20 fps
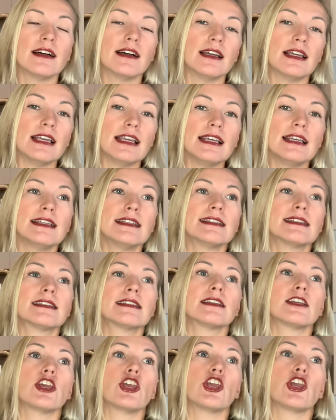is
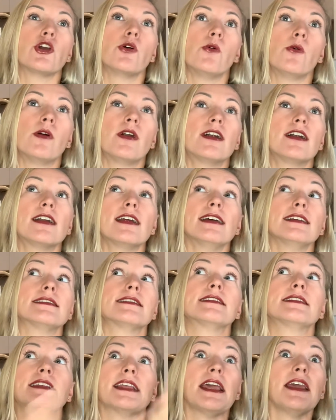your
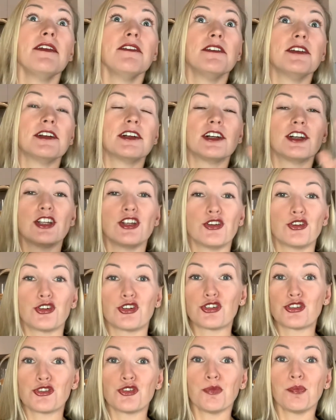savior, your
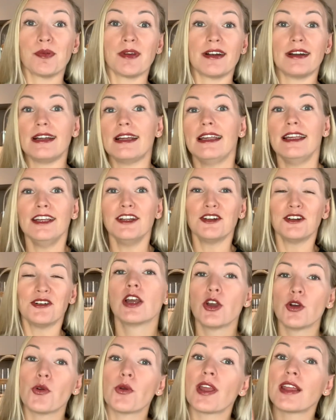superhero
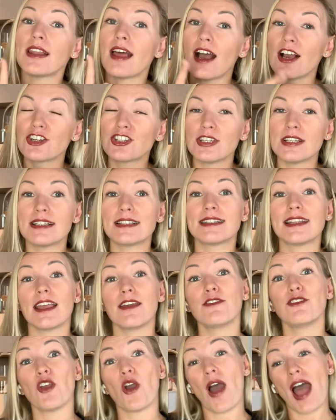who can actually
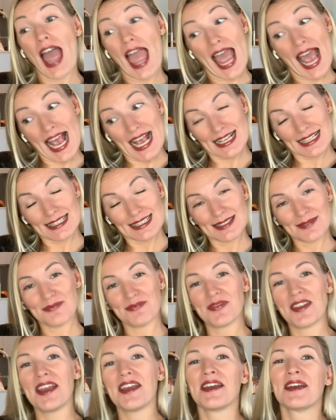save you.
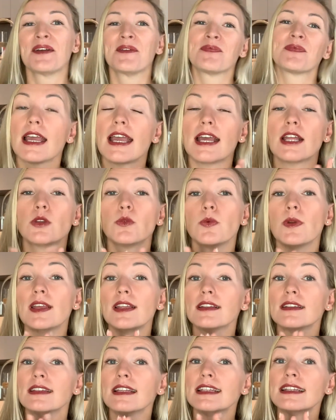
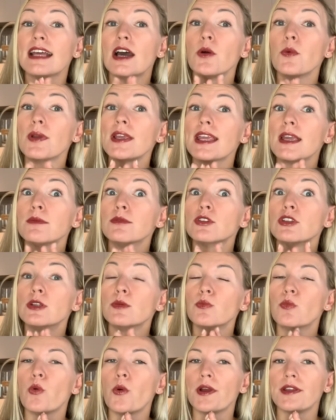And now we came to the
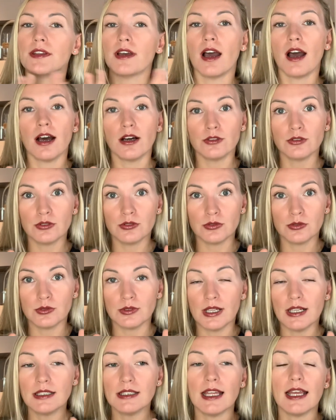point how to do
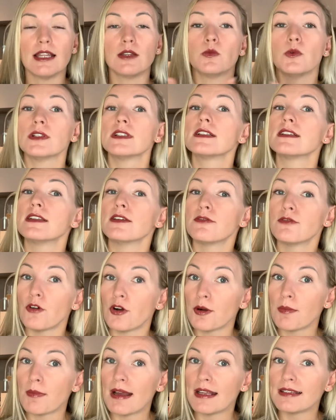that and what's the
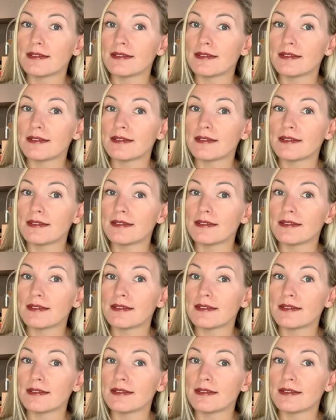format.